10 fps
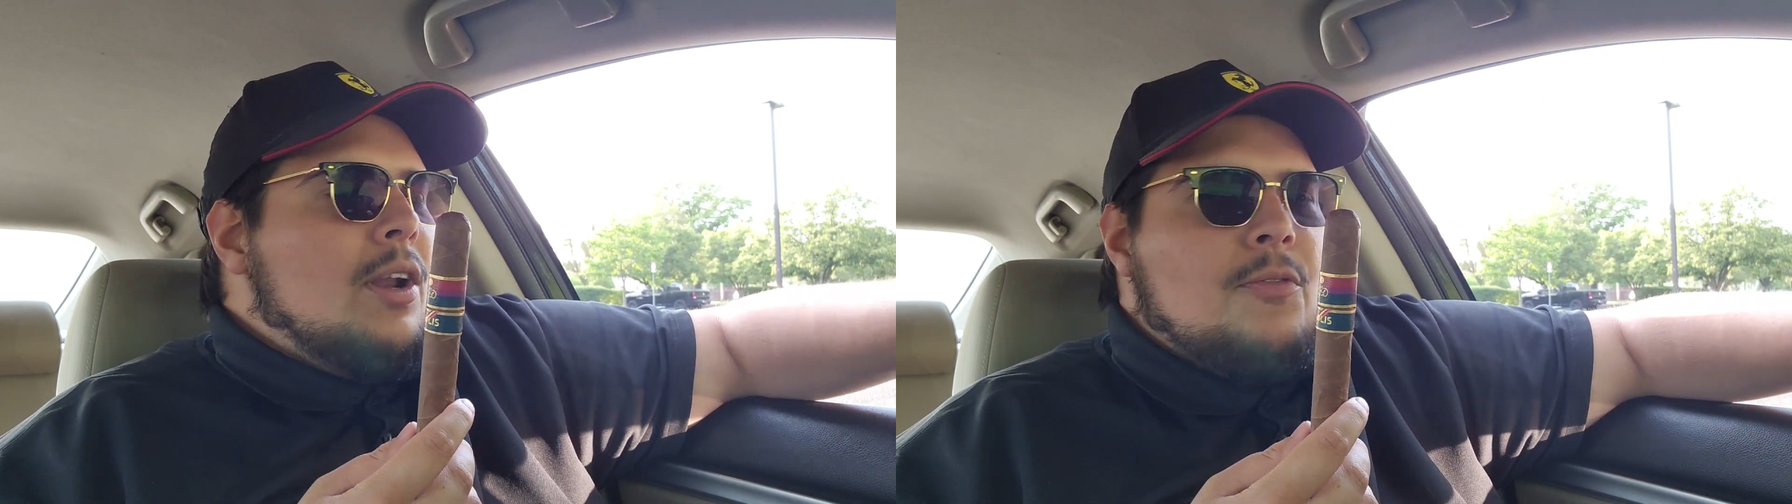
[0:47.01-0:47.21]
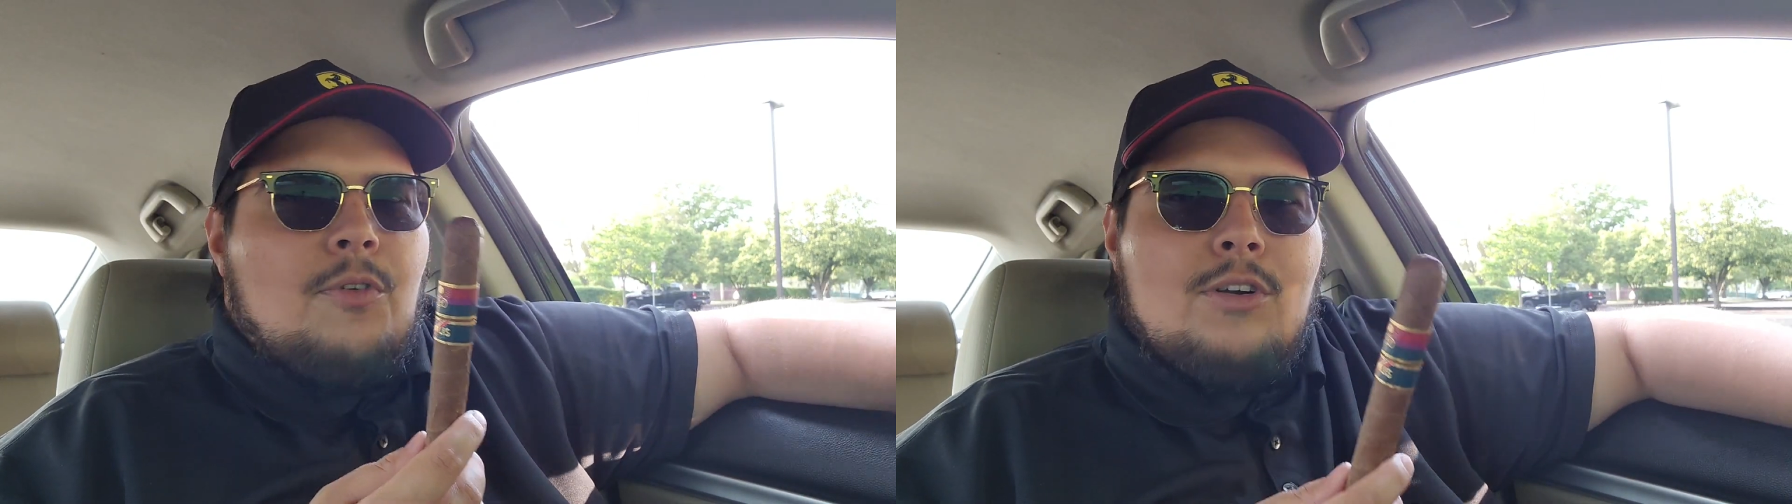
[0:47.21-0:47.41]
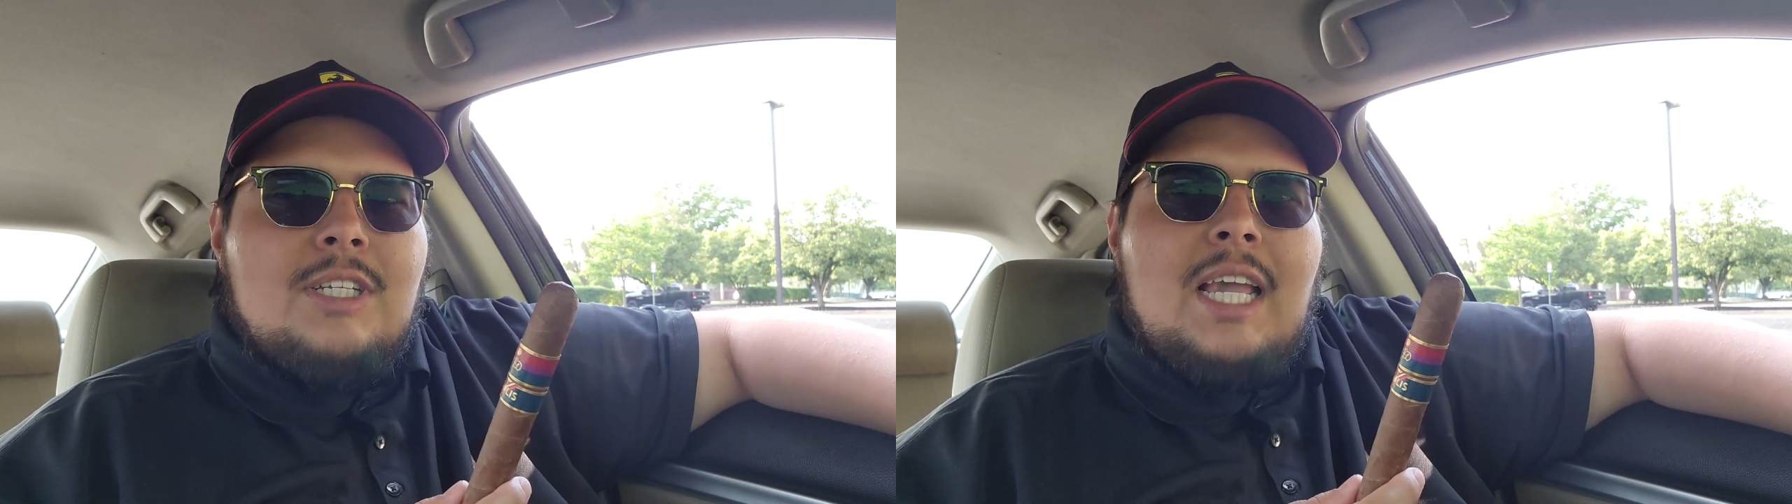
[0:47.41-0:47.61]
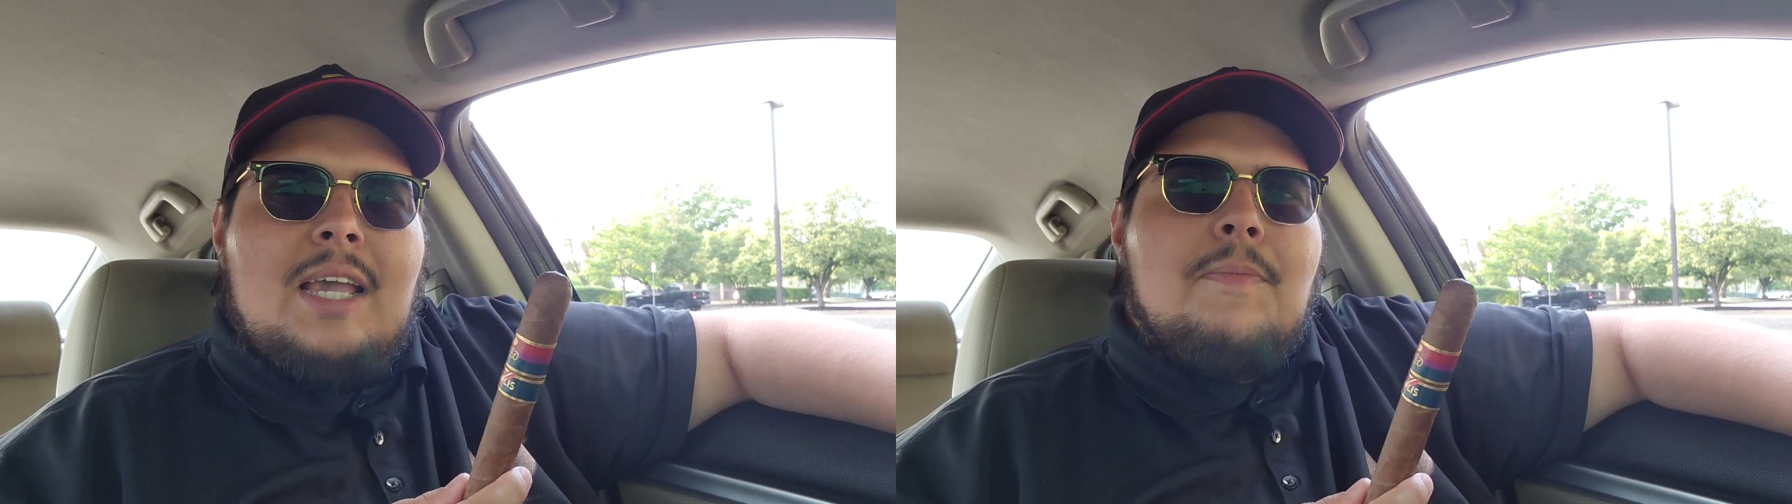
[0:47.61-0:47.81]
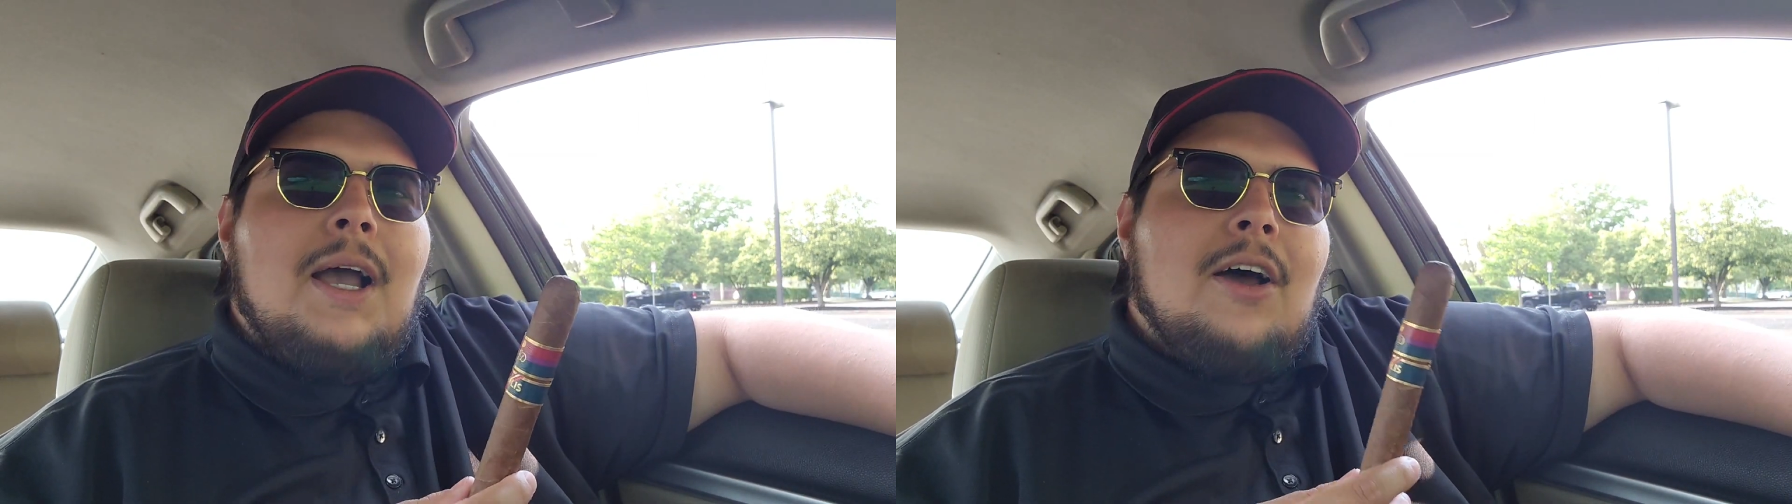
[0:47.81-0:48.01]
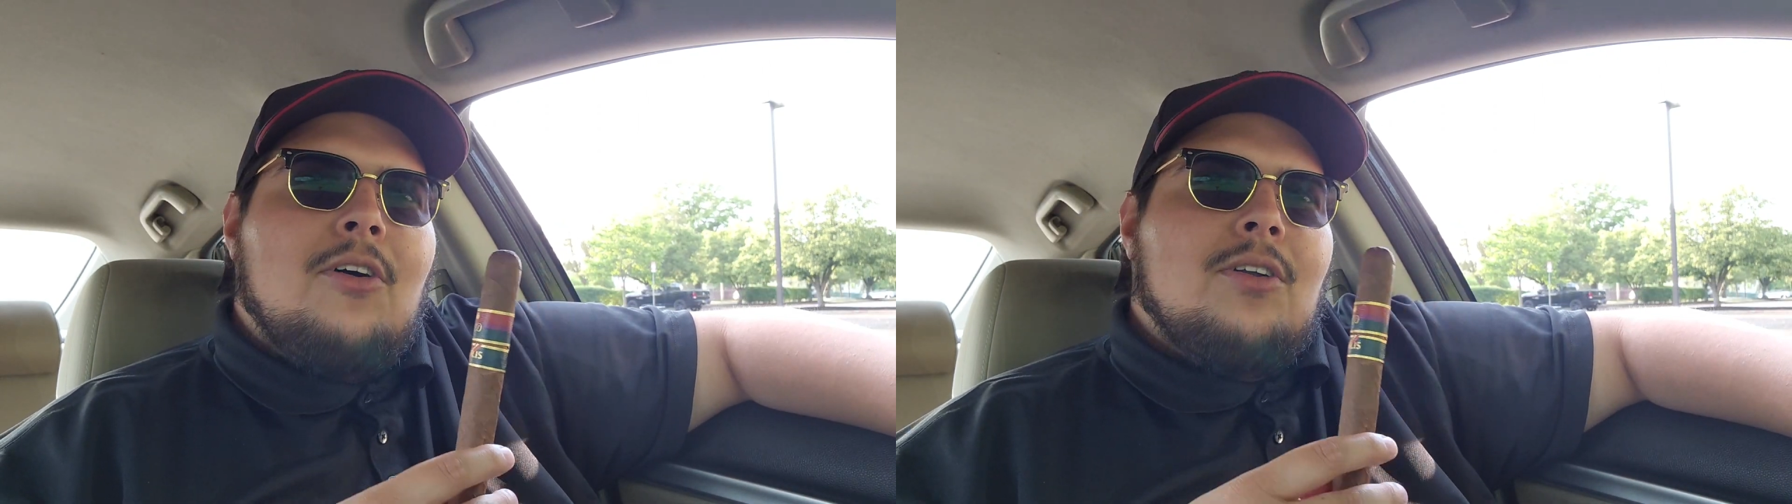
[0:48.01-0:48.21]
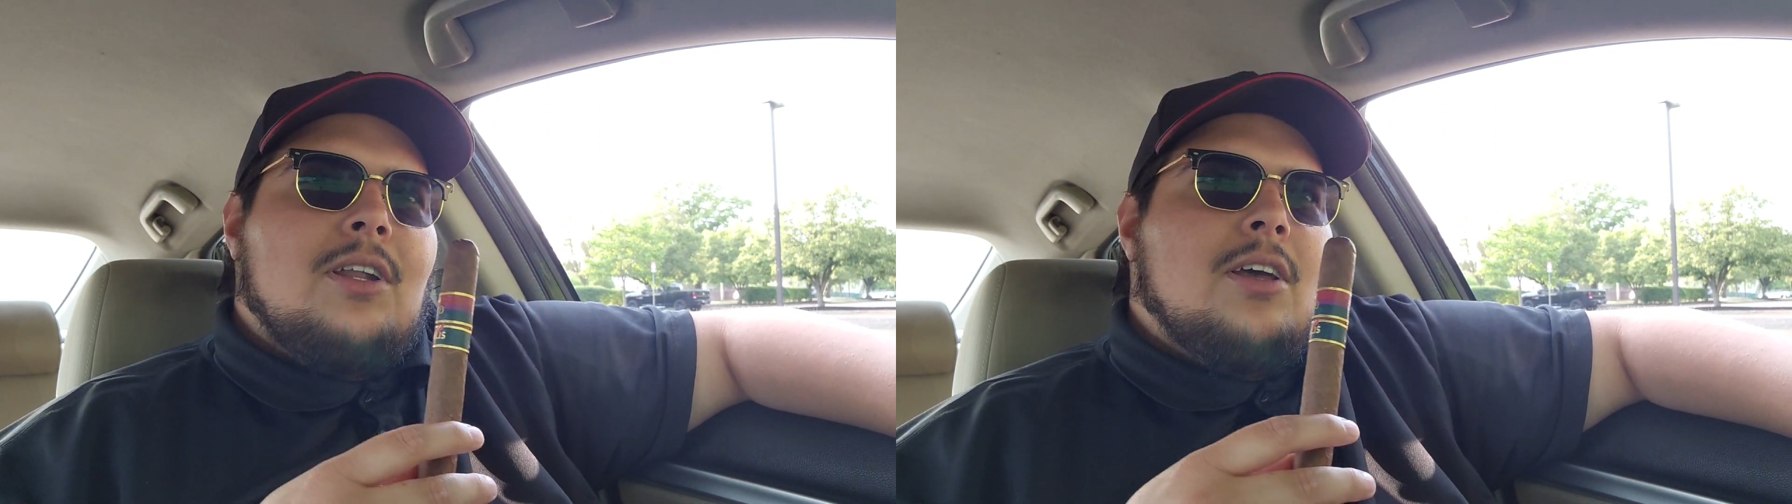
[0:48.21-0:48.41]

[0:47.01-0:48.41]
it first came out,